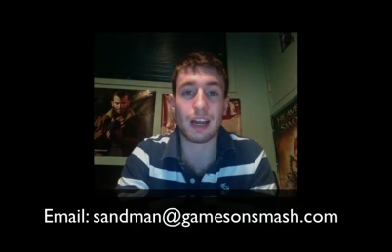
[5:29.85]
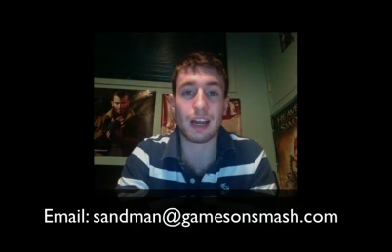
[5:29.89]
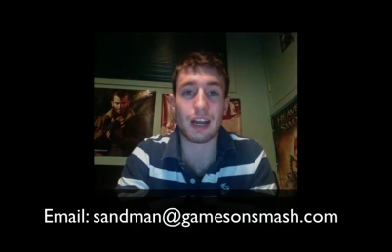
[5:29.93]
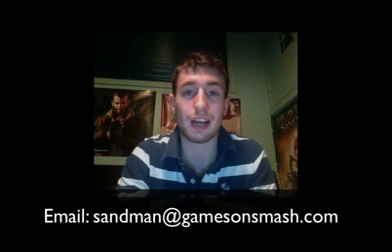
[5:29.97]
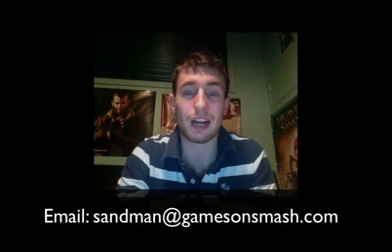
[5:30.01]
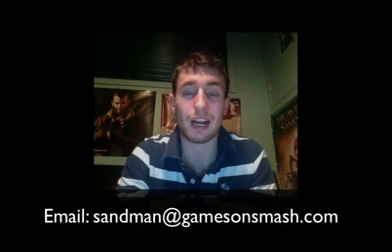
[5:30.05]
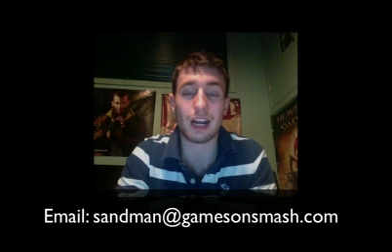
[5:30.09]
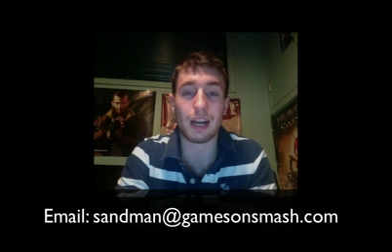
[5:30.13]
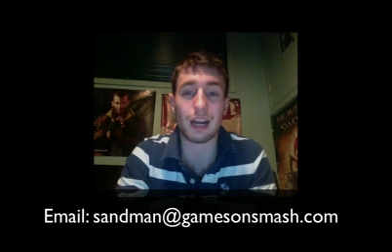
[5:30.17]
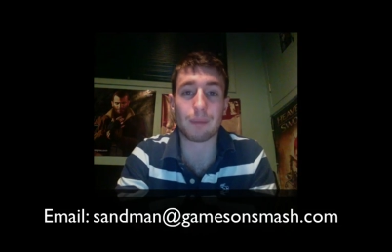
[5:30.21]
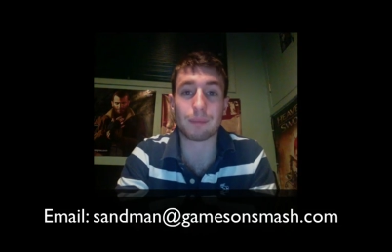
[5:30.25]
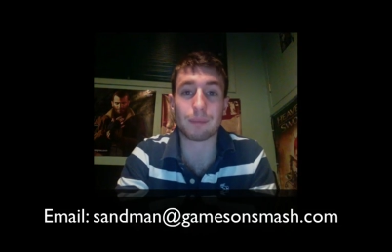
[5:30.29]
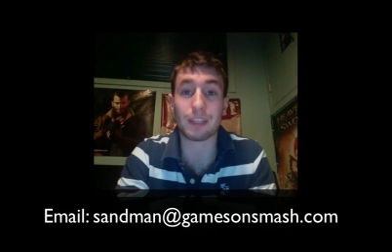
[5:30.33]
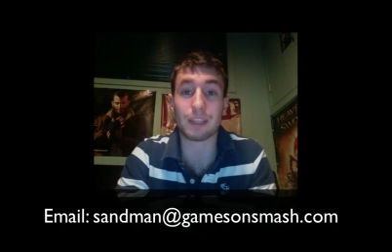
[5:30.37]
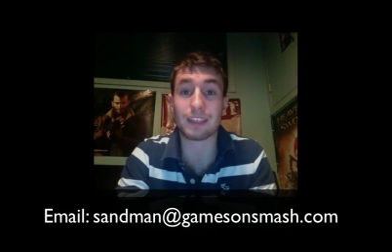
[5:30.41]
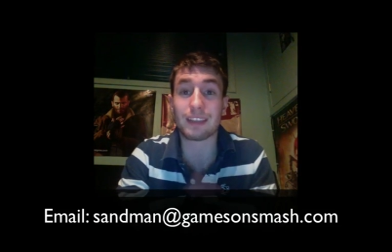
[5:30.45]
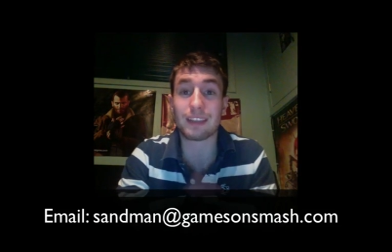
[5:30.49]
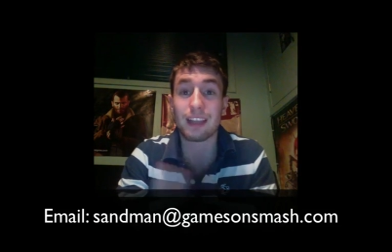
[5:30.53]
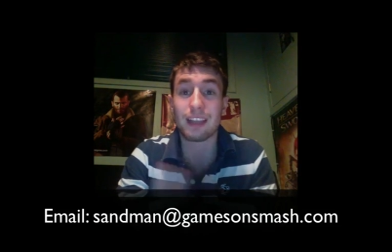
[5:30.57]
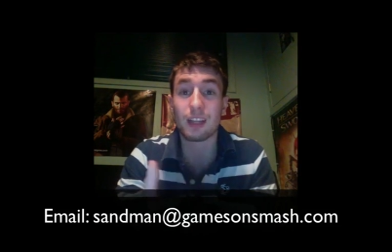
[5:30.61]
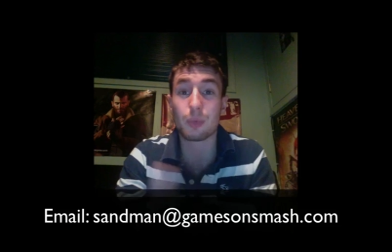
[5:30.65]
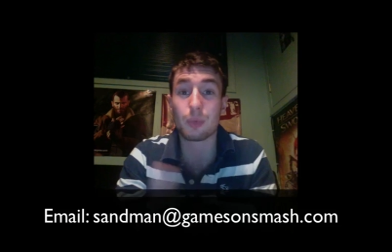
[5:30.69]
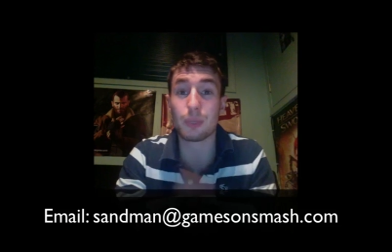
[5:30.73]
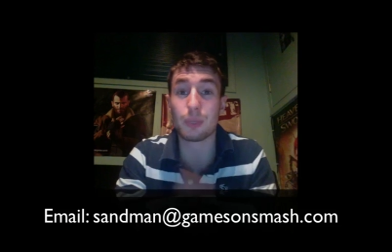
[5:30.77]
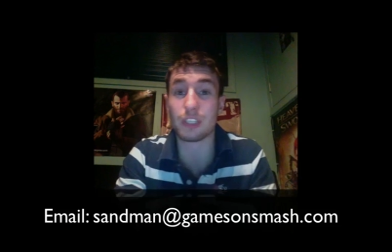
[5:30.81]

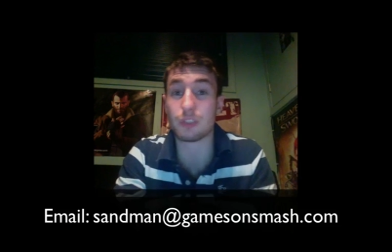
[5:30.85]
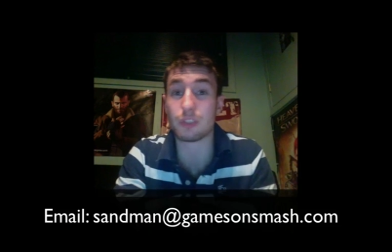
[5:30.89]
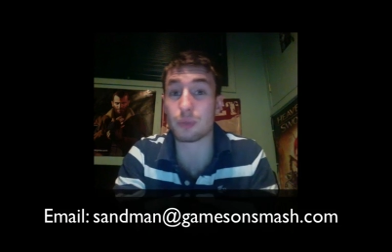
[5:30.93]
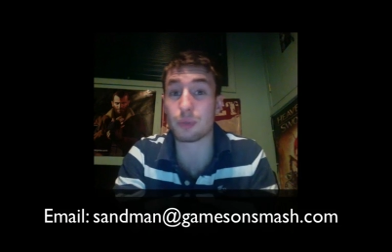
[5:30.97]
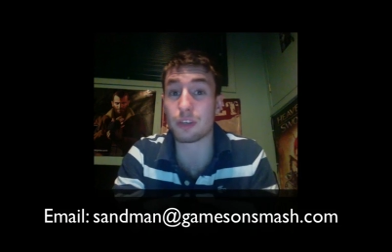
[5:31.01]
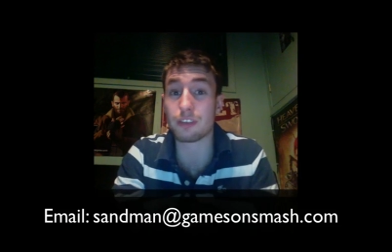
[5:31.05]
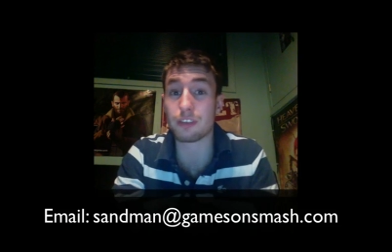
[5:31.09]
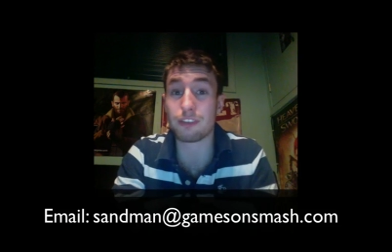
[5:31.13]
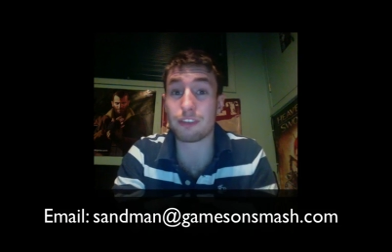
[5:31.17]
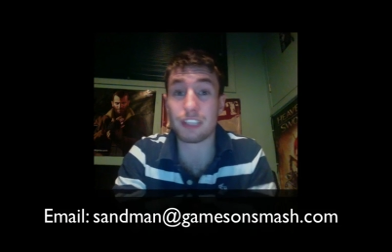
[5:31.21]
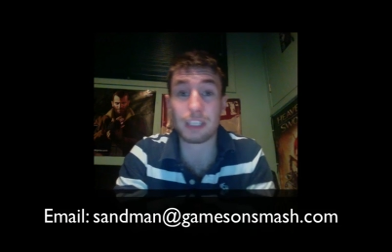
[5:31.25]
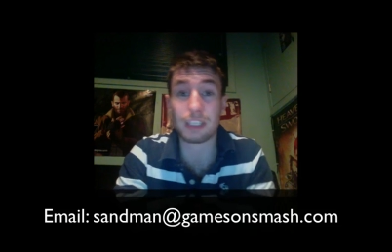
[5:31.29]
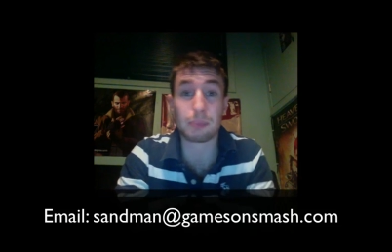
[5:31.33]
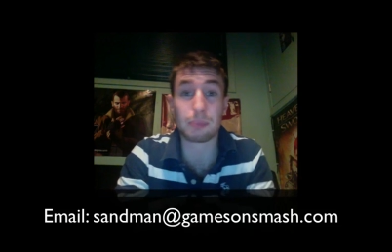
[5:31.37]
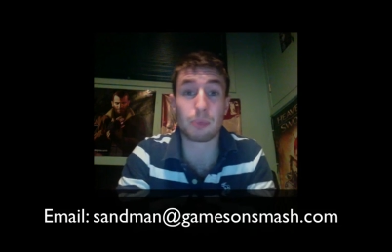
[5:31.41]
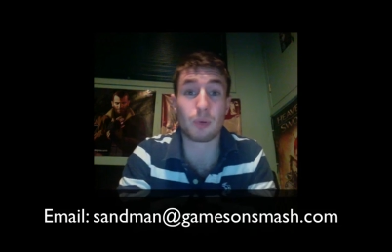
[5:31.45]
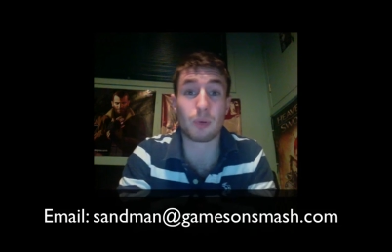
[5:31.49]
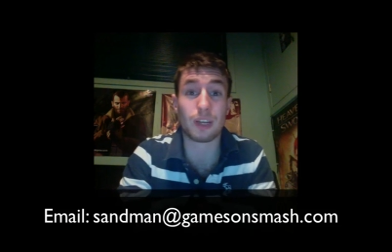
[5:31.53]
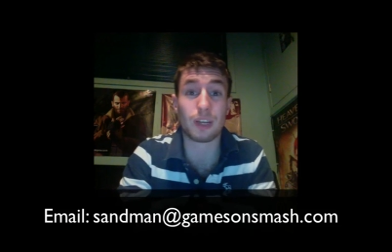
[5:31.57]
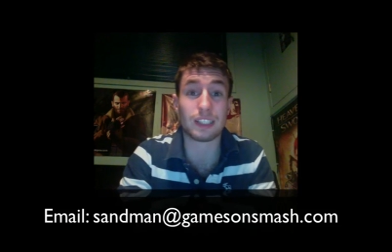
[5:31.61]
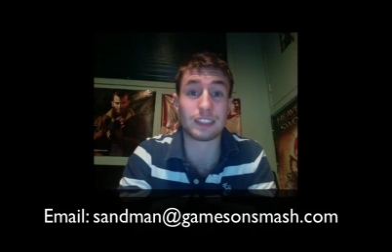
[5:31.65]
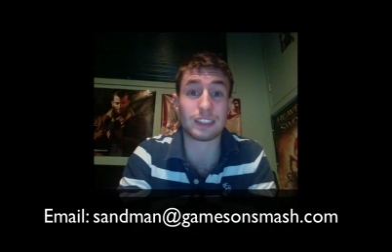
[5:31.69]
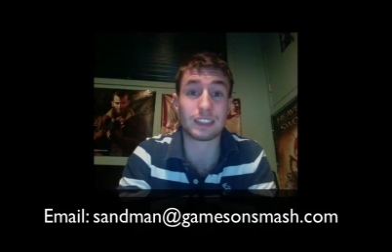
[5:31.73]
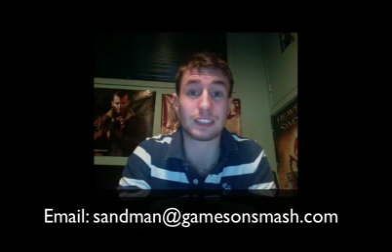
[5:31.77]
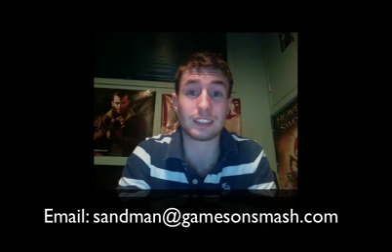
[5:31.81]
Nintendo Wii, 250
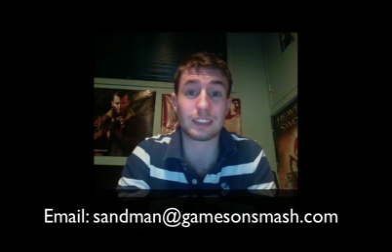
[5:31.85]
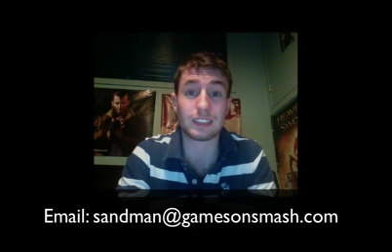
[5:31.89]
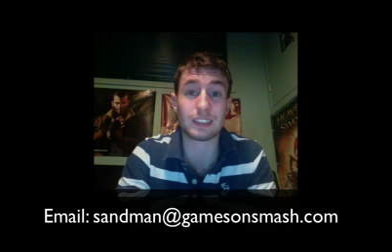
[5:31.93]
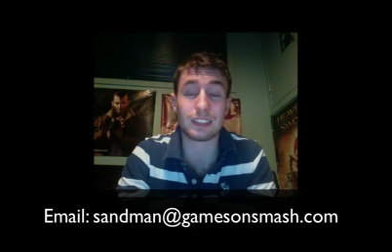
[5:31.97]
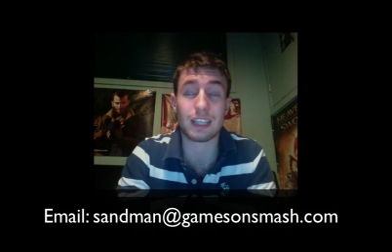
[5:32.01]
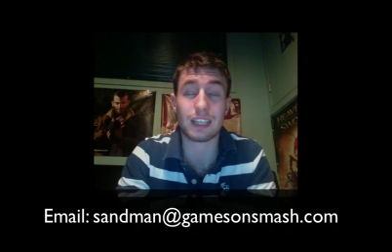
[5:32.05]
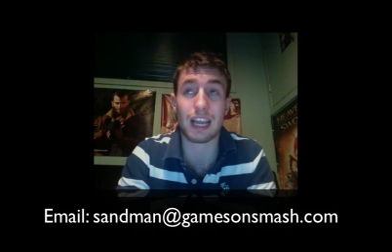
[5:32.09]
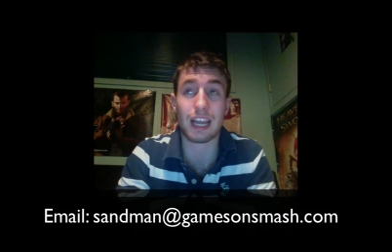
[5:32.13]
points.